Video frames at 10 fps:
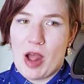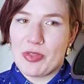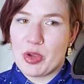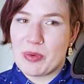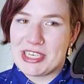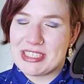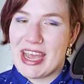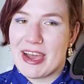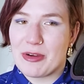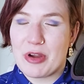On their way
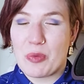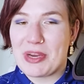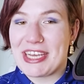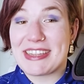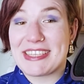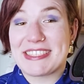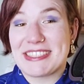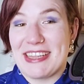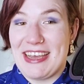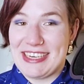down, we get
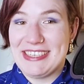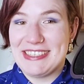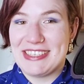this line.